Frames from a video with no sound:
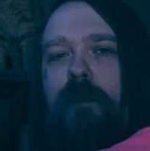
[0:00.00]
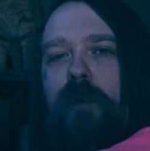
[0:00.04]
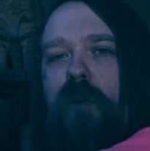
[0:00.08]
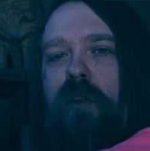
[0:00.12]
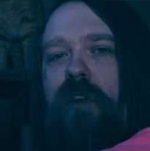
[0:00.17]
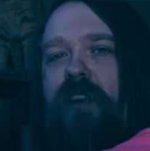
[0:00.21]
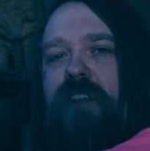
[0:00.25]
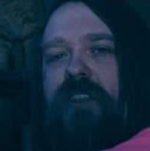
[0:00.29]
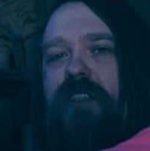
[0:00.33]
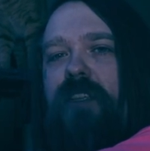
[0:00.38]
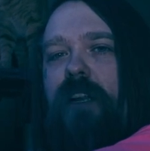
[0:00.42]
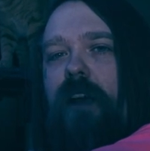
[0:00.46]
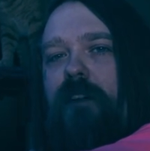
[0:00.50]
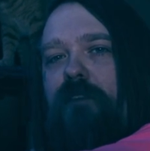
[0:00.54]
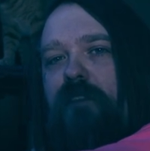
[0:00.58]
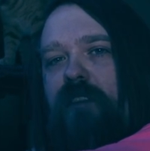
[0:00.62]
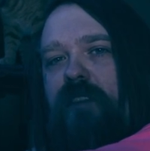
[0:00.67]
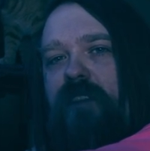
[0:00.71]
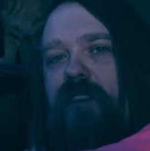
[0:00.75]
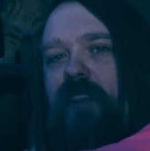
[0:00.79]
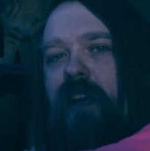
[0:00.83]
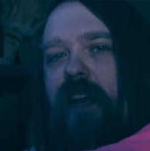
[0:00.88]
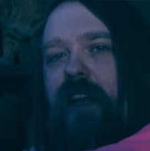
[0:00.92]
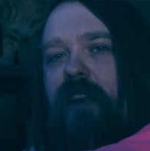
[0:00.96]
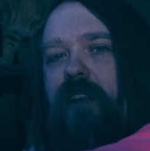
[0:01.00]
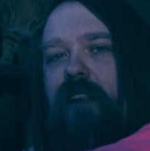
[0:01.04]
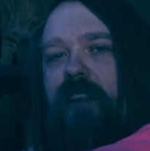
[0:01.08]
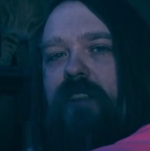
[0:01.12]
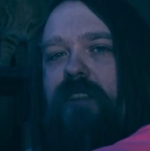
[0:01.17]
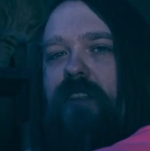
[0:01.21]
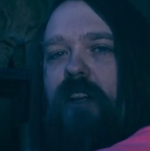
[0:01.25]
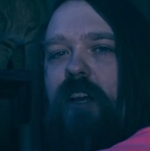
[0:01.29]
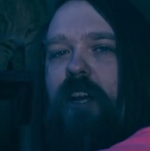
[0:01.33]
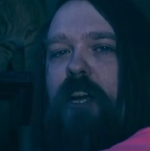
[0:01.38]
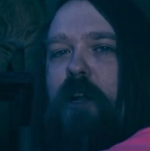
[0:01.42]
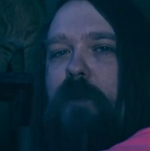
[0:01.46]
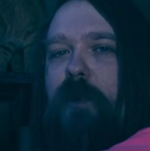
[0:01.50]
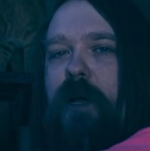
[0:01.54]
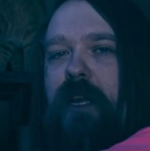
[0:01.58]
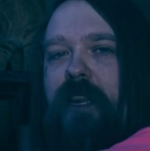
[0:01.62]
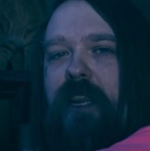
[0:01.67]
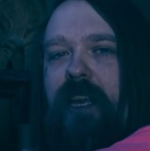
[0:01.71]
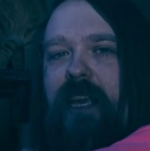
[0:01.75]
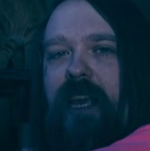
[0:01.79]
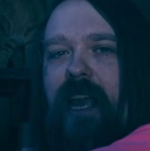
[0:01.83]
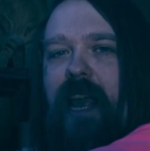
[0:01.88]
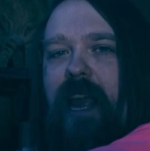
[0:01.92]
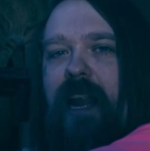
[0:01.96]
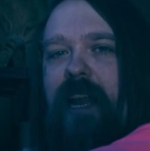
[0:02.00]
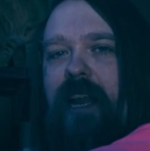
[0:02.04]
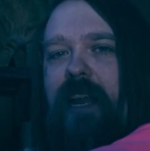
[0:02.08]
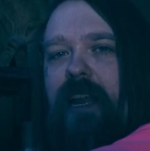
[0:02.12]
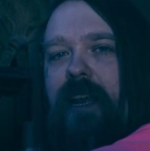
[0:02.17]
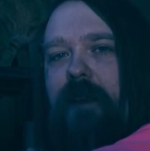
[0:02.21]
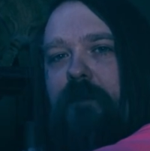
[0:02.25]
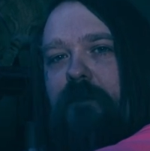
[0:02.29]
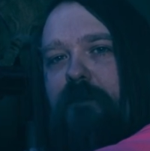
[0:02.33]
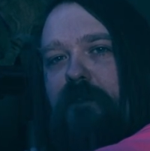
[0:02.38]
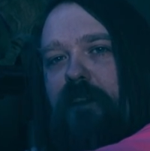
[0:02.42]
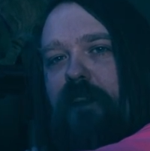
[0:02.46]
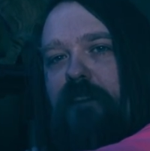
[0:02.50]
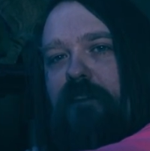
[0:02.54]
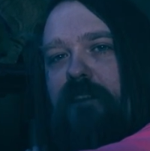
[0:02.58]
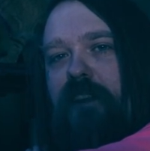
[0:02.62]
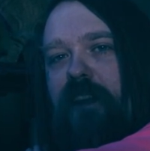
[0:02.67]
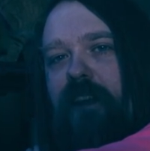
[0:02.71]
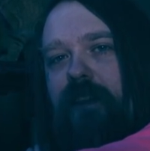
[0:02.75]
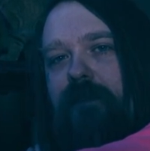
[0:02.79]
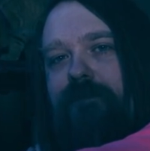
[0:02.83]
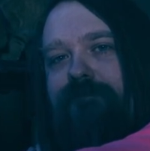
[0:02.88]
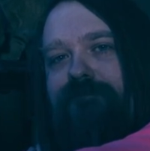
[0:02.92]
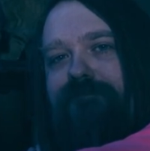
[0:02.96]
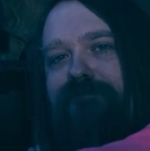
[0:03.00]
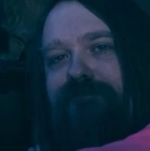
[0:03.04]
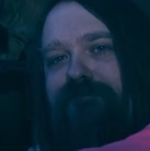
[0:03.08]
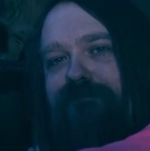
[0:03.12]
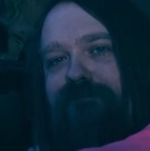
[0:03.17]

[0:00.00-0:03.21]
Moody stuff aside, let's talk about the Canon M50.